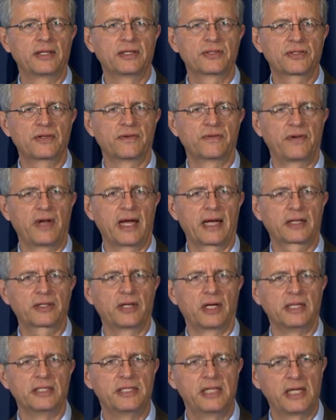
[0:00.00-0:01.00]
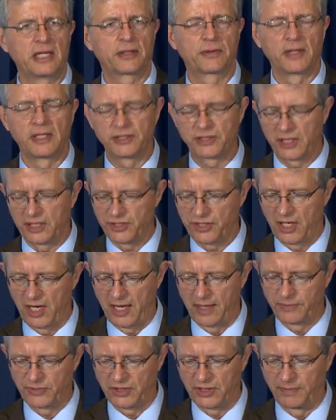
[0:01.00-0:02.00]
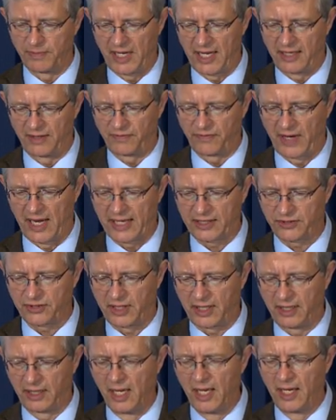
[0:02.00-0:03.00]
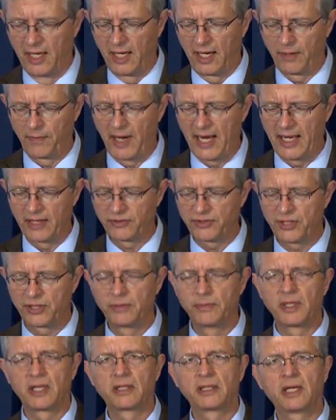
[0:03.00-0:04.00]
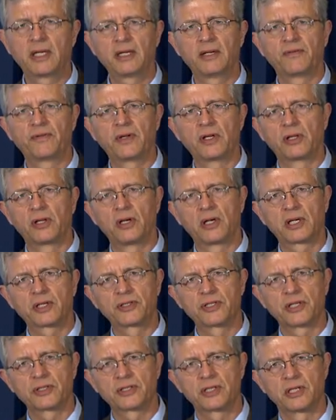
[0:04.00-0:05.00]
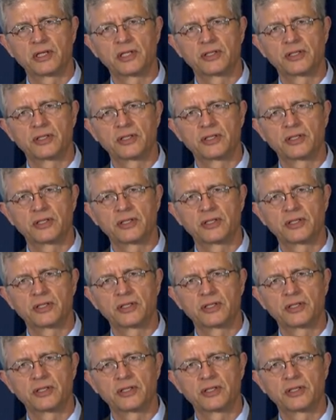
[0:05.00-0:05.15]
this effect on decreasing jobs in manufacturing. Around 2 million, if you look just at